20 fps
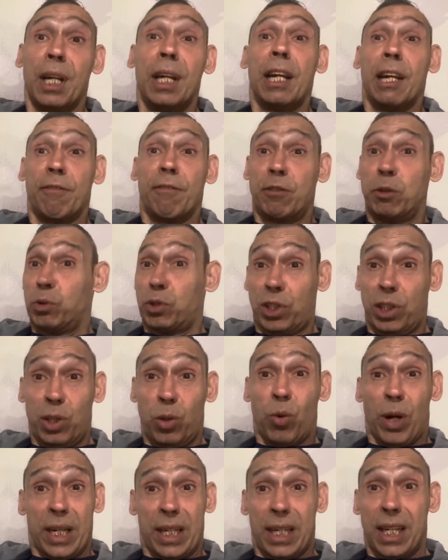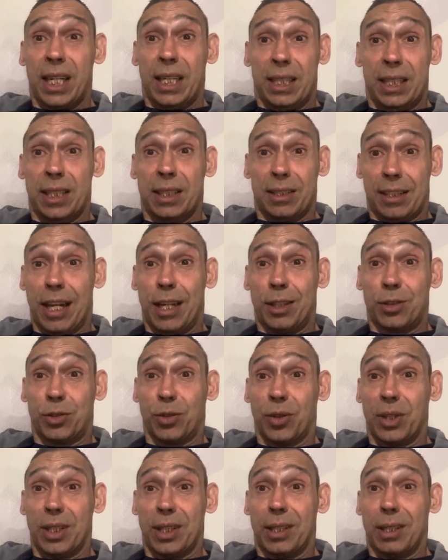if you see the way that he is
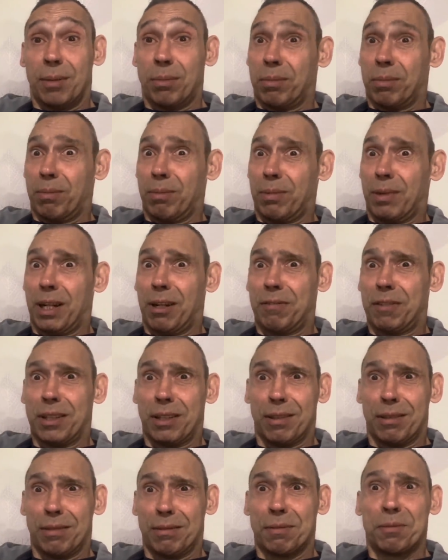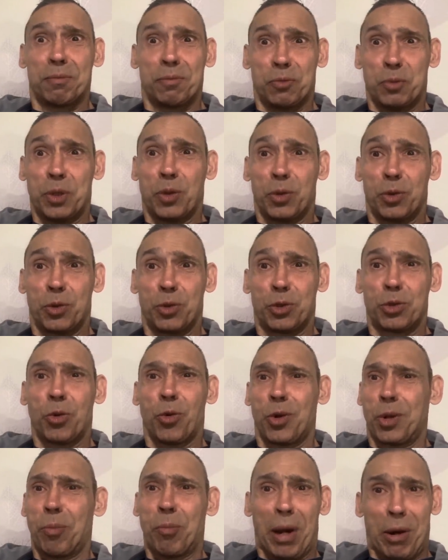naturally, I think we could draw
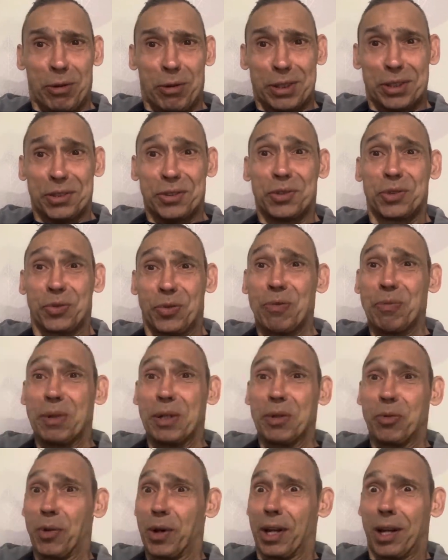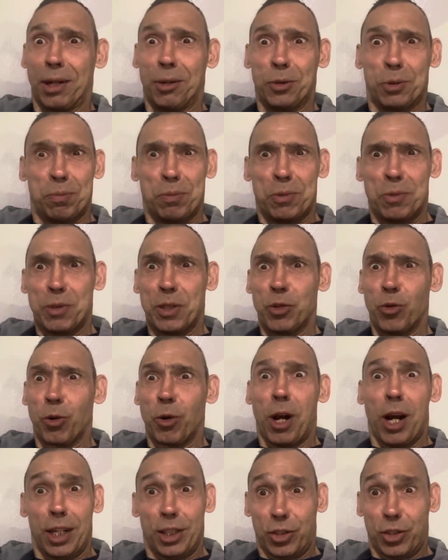comparisons with me when I was moving your
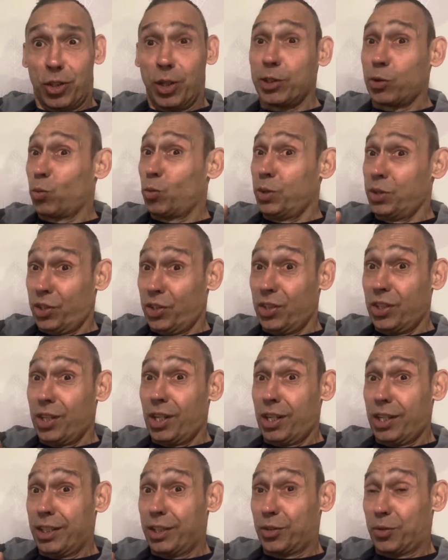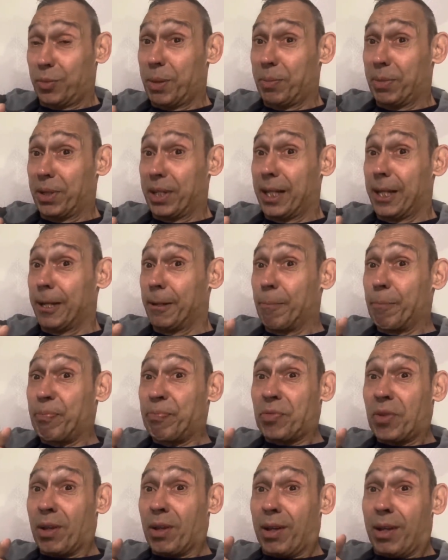eyes. It's always in the eyes, remember that.
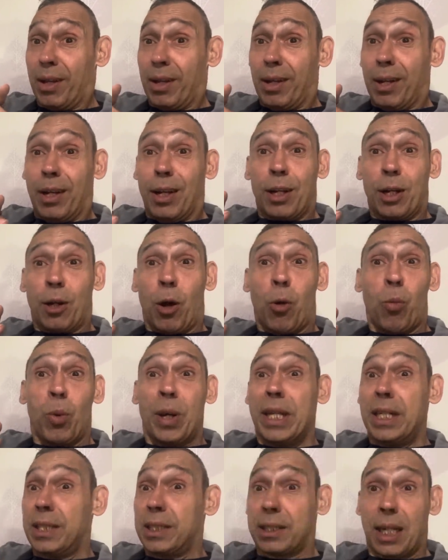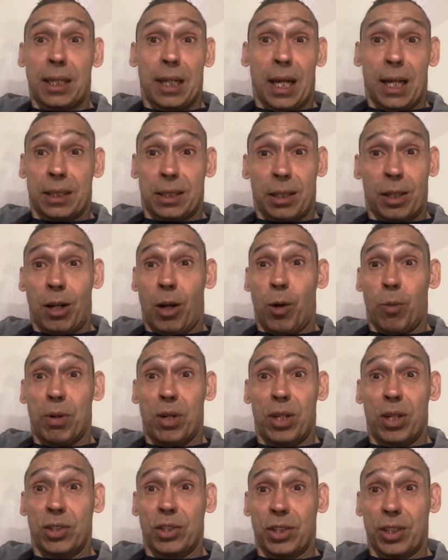When he said that to Carl
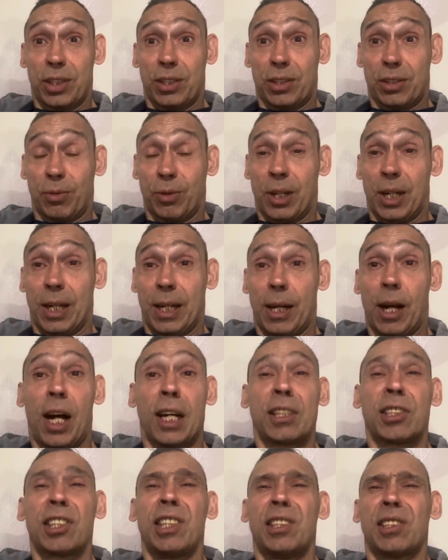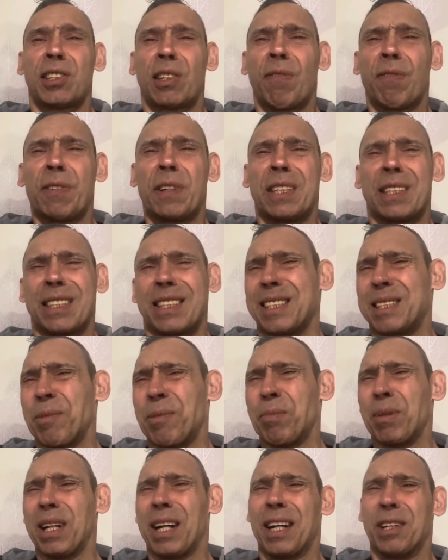Burgess, right, I've seen something
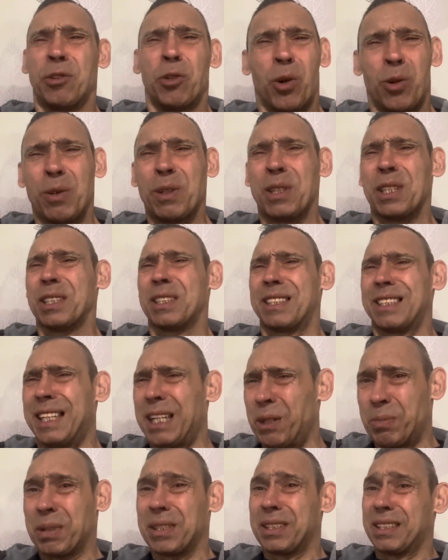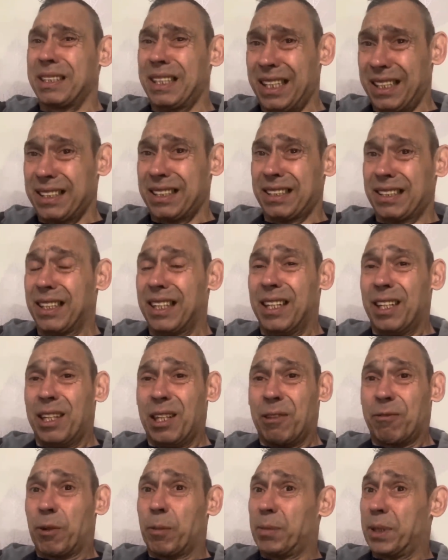similar, not as deep as this,
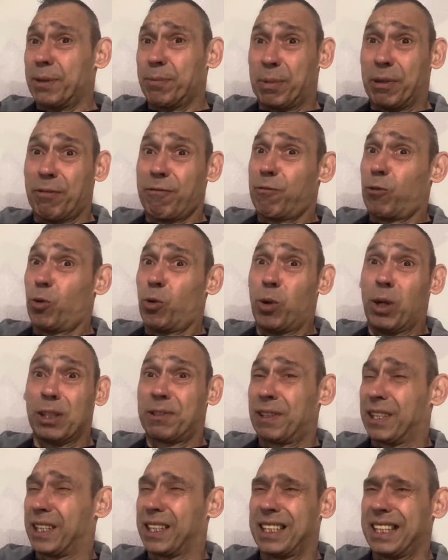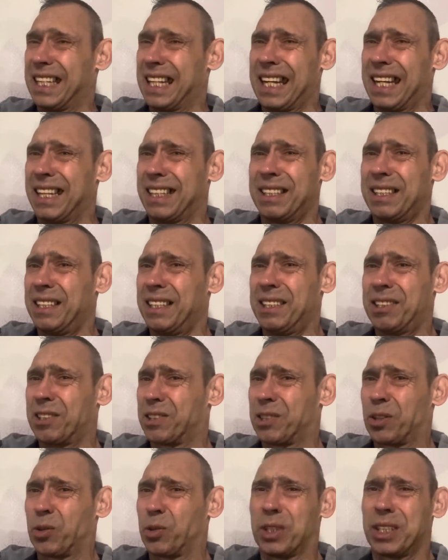from me before. I was thinking, nah, he's
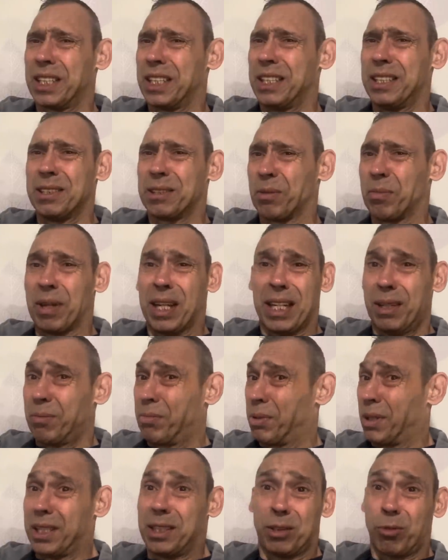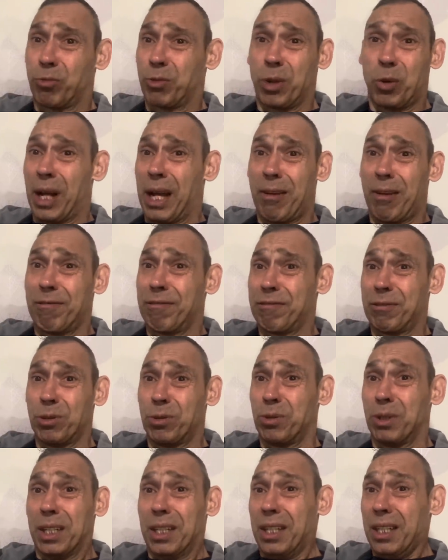just a good geezer, mate, but he's a real handful.
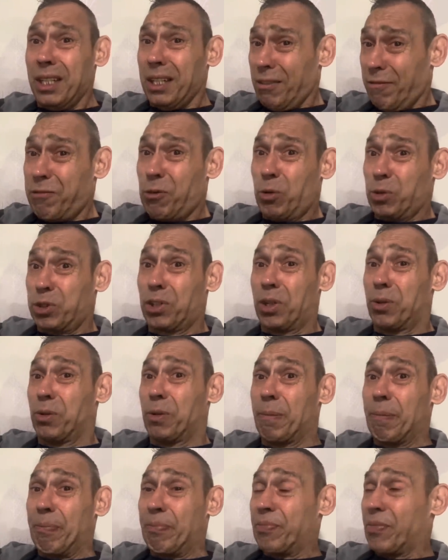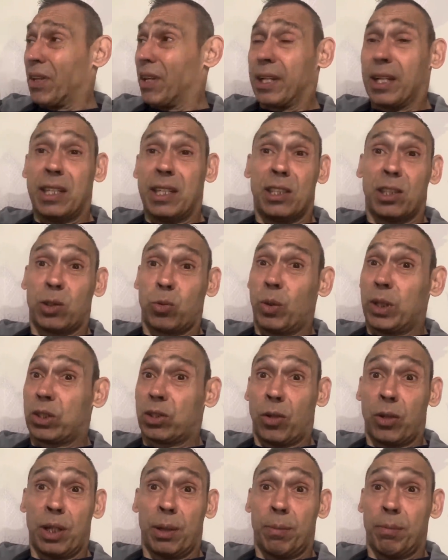I thought so. He
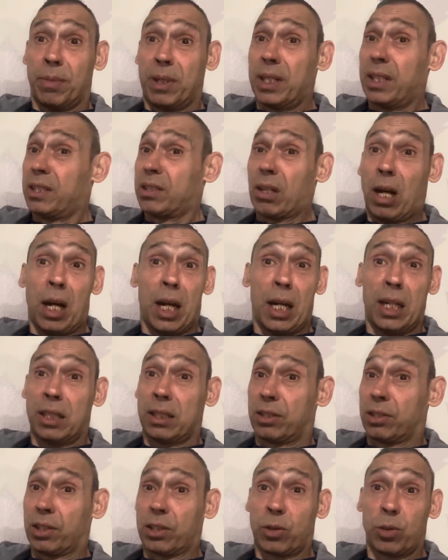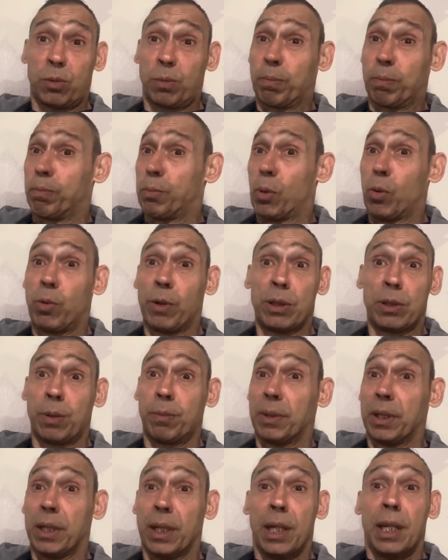switched on him. His eyes just bore into him.
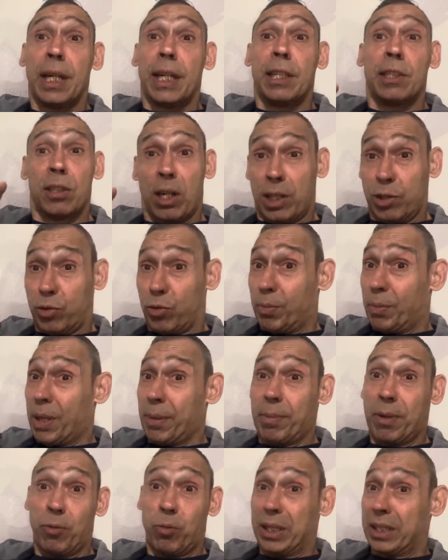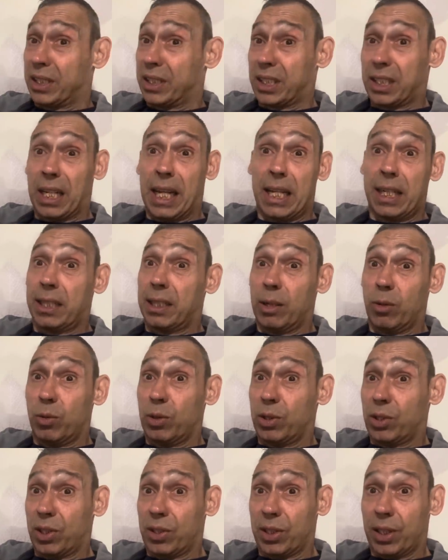His eyes remind me of when Slaney
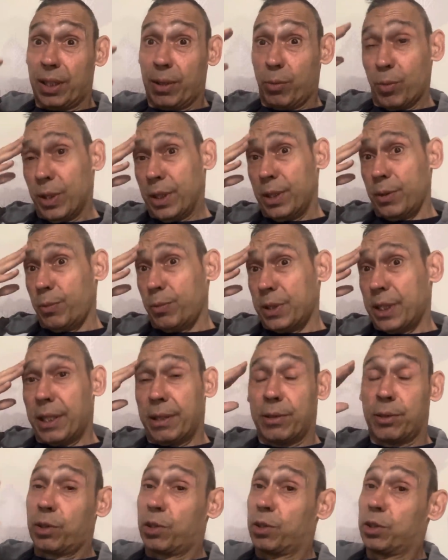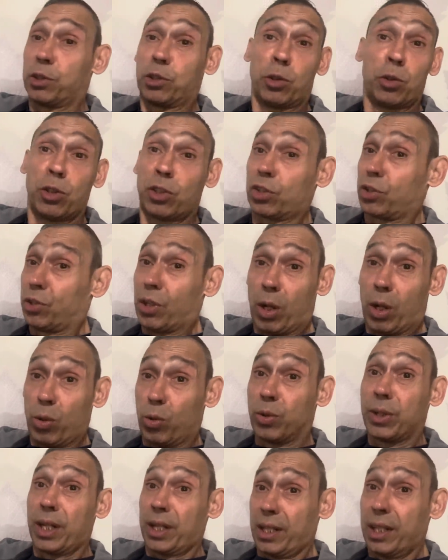loses it. You just know
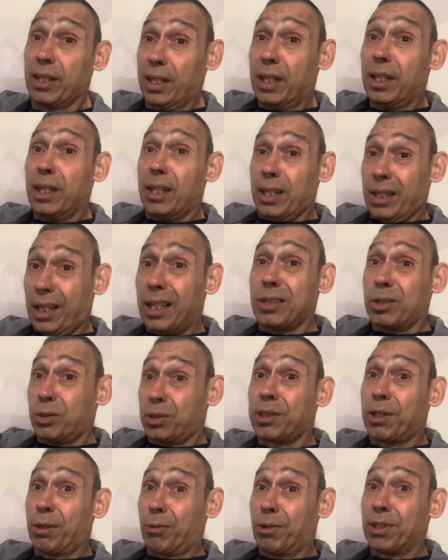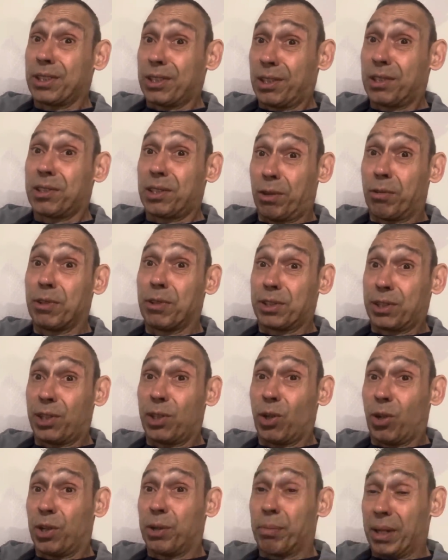that it's seriously, seriously
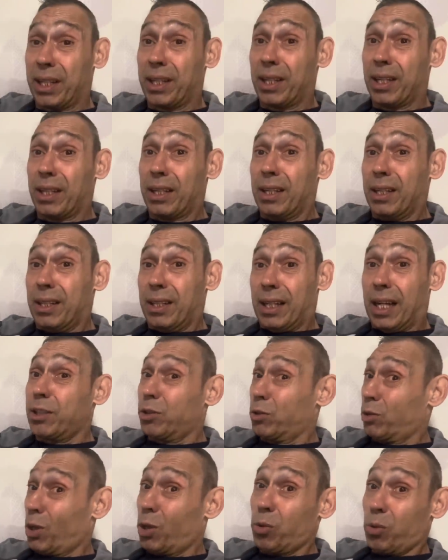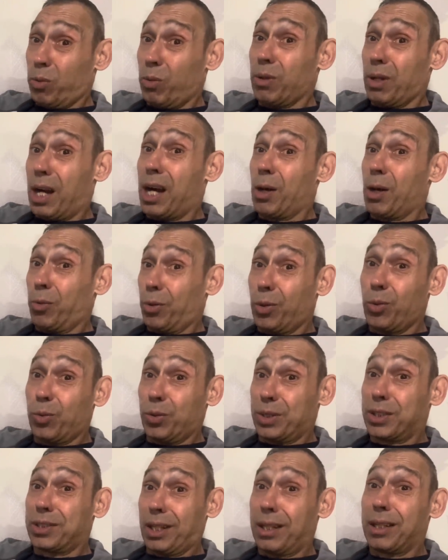on, mate. And, you know, I will
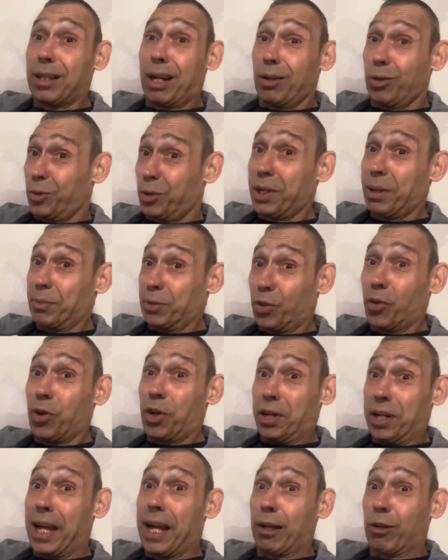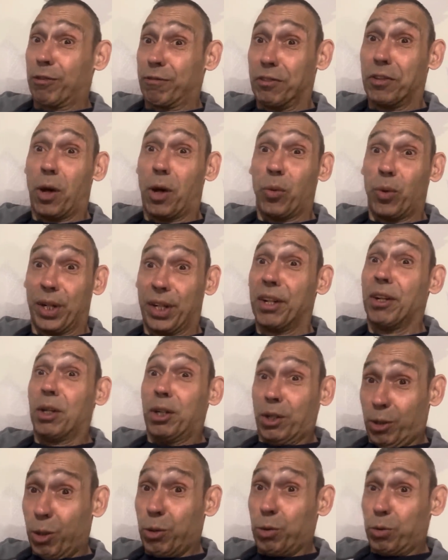always take Uncle Yami's got a knack of knowing
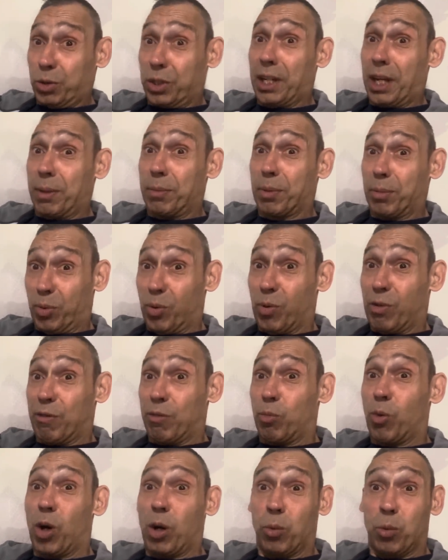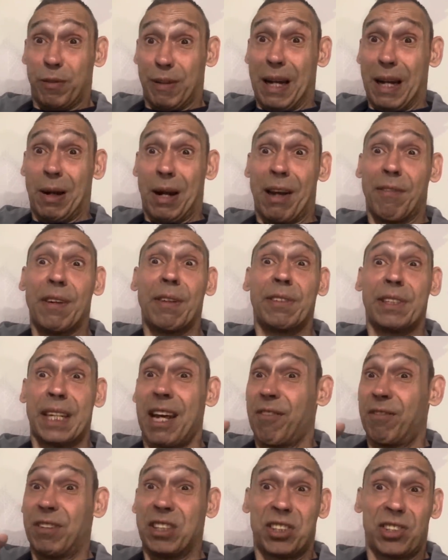who's capable of what without having
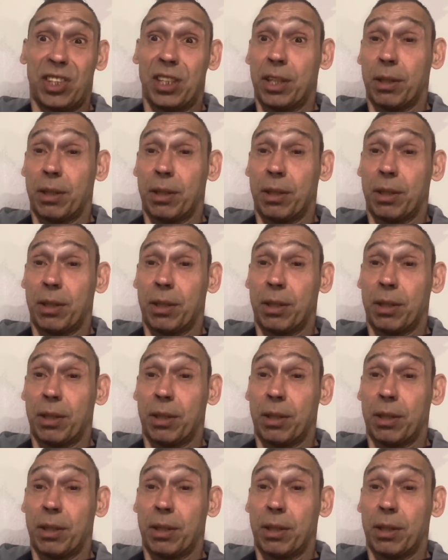ever seen